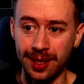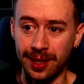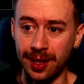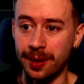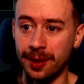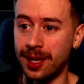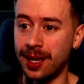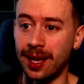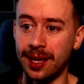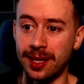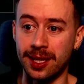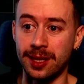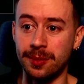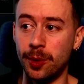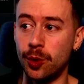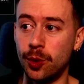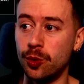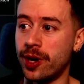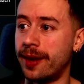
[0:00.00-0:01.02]
a
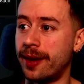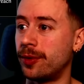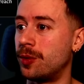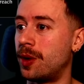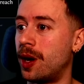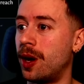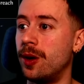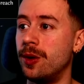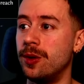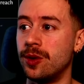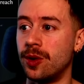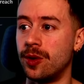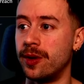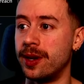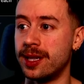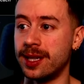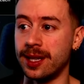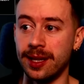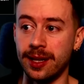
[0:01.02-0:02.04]
small travel node or
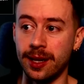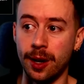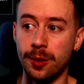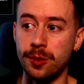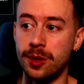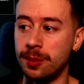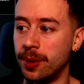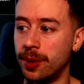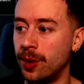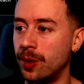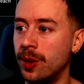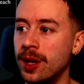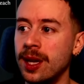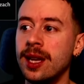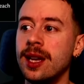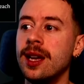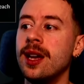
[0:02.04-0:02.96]
it's a notable,